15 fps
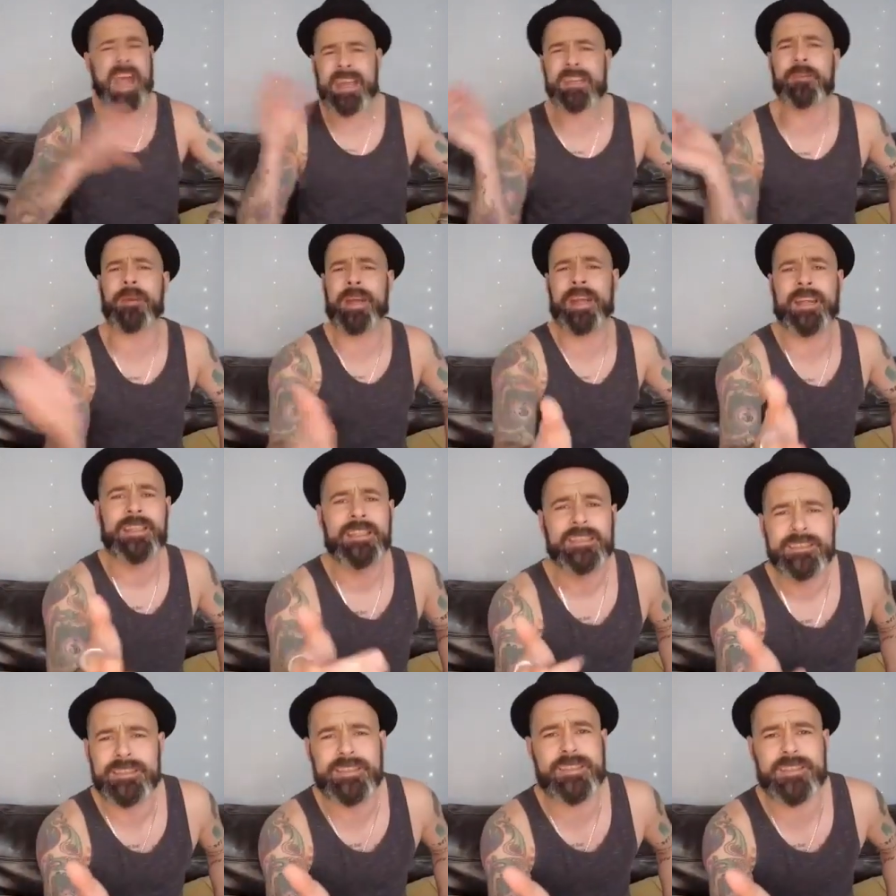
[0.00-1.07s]
Anyway,
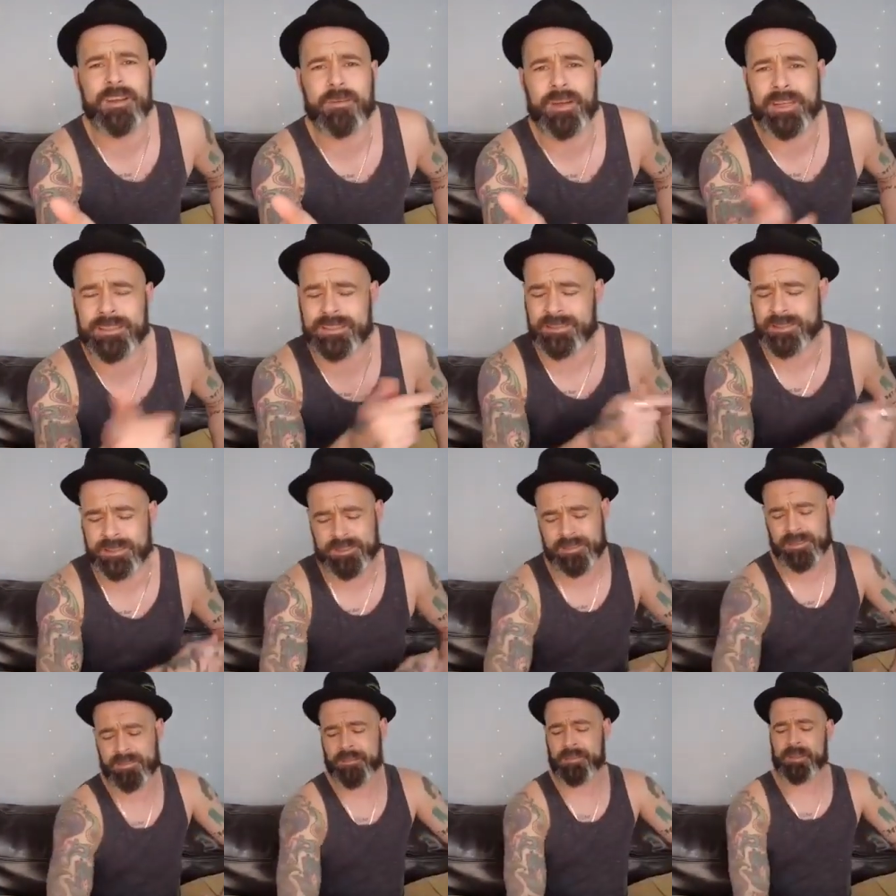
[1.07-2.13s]
this is not why I did
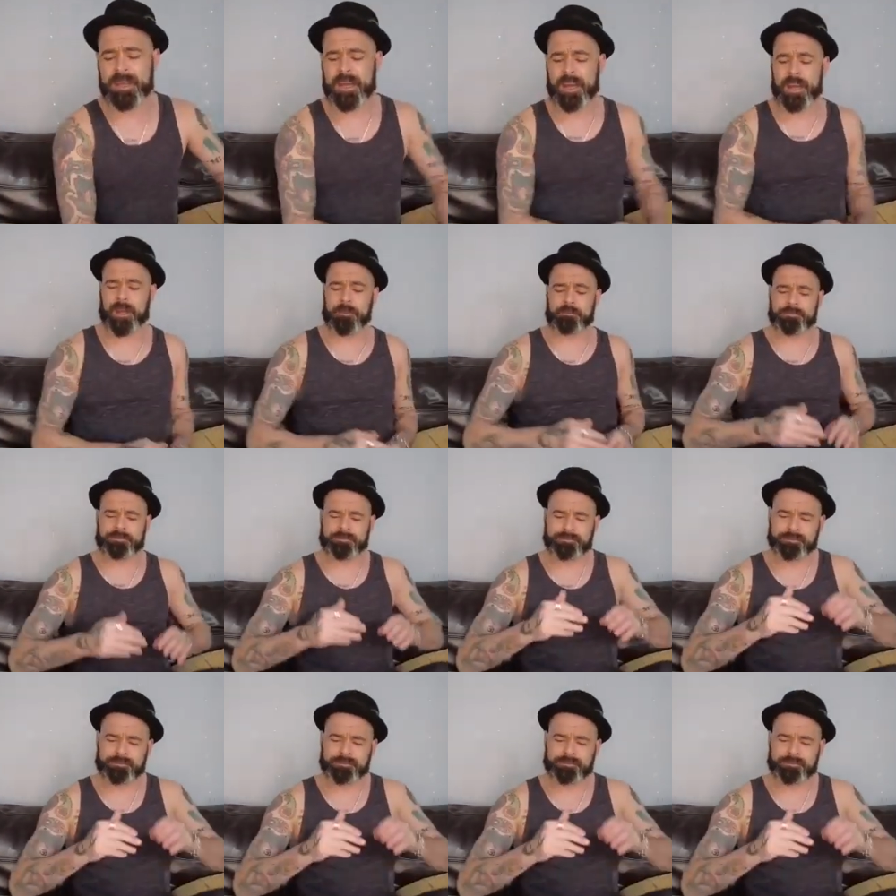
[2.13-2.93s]
this. I